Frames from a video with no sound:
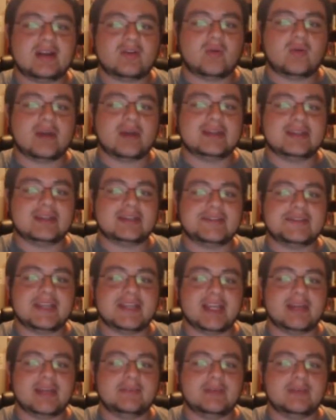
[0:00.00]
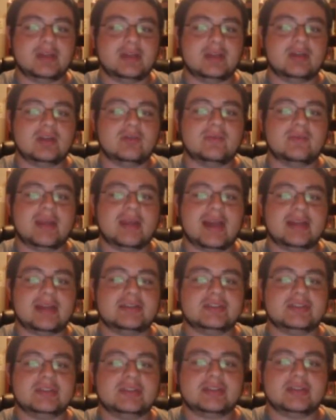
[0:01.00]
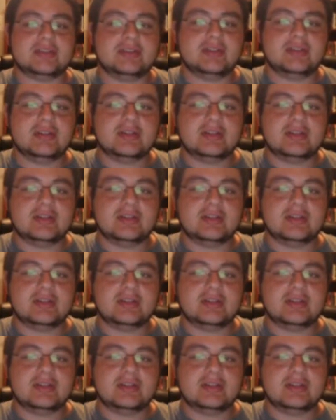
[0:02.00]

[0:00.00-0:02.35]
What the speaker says: quite the same low magic